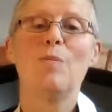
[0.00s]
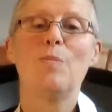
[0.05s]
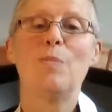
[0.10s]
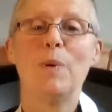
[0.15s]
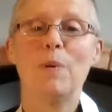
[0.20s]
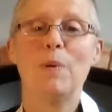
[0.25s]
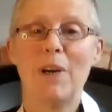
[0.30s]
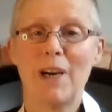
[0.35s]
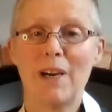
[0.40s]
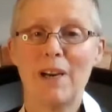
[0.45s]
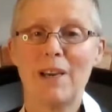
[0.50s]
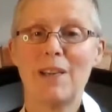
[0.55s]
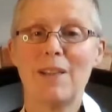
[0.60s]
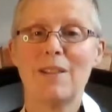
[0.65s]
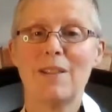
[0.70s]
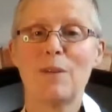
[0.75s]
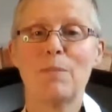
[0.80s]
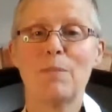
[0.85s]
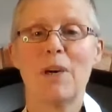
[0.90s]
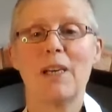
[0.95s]

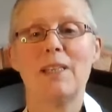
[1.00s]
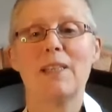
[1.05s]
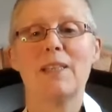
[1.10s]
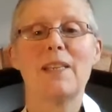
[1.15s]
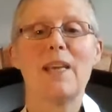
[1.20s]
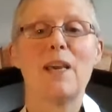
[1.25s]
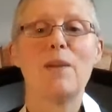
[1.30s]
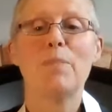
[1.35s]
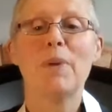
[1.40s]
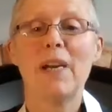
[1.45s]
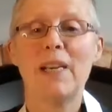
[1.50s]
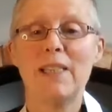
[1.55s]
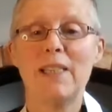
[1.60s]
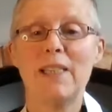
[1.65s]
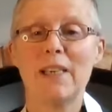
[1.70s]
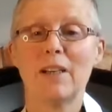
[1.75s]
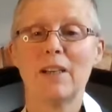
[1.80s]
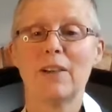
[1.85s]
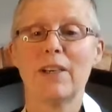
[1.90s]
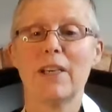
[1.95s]
by the mind state, by
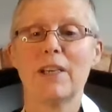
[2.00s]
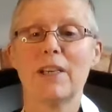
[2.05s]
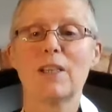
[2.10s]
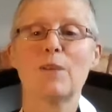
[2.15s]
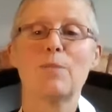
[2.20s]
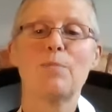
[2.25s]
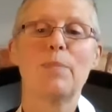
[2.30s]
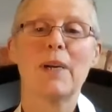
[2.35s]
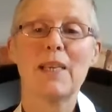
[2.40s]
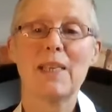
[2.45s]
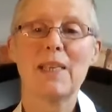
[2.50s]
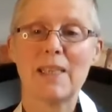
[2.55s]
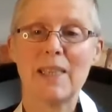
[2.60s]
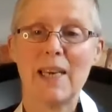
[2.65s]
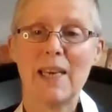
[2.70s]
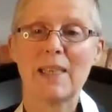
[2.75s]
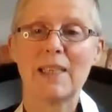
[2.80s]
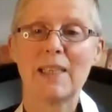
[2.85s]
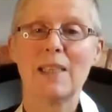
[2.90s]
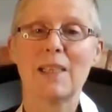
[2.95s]
dullness, by
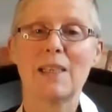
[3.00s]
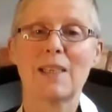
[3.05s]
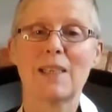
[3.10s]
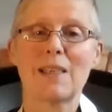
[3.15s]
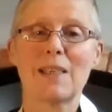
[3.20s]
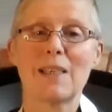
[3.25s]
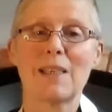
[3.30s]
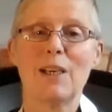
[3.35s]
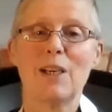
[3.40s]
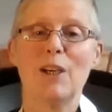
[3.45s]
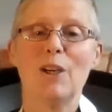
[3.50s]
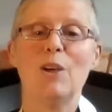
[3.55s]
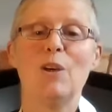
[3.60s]
sadness,